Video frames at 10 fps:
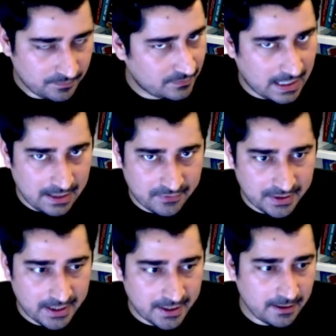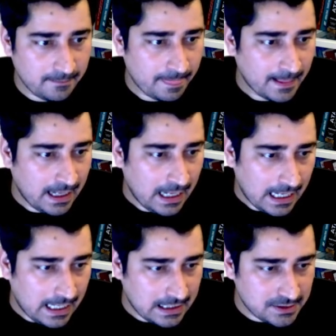I have created,
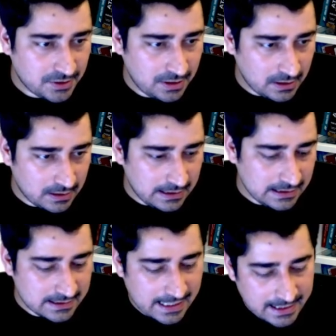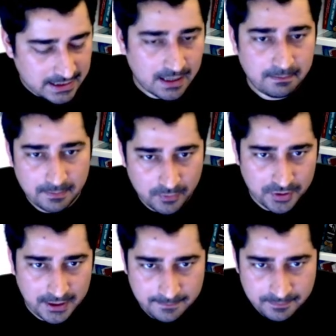and here inside a
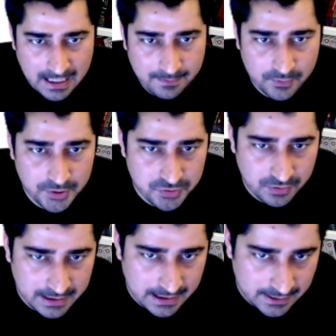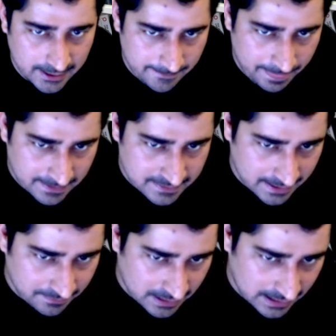memory, I'm going to create the
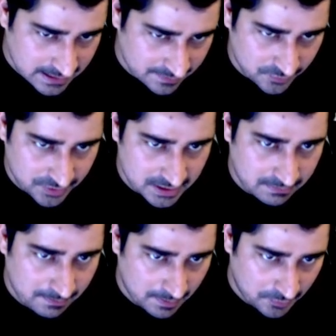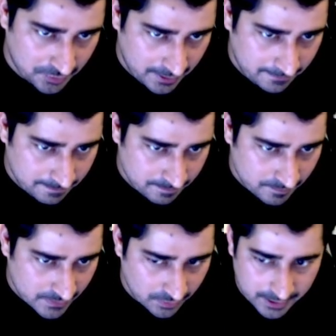same thing. Let's suppose this is my memory.
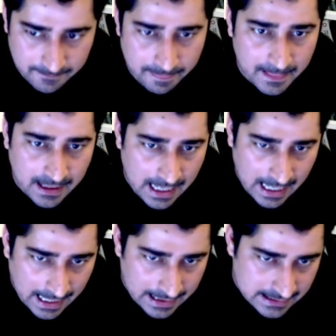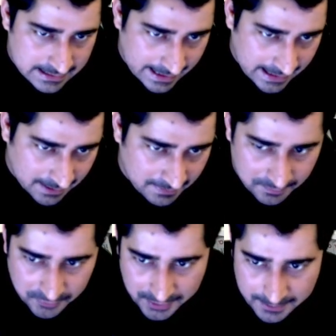Okay. Inside the
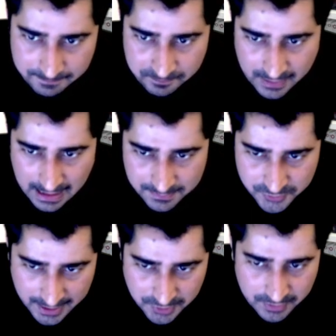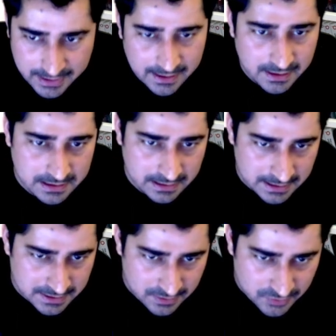memory, I'm trying to create this
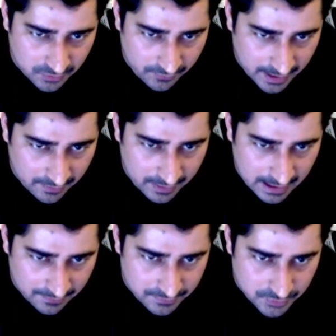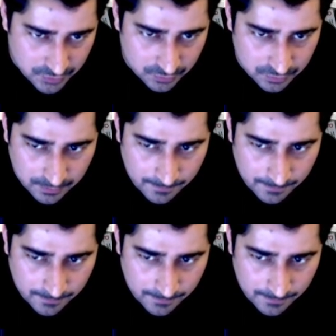list. So where we have 2,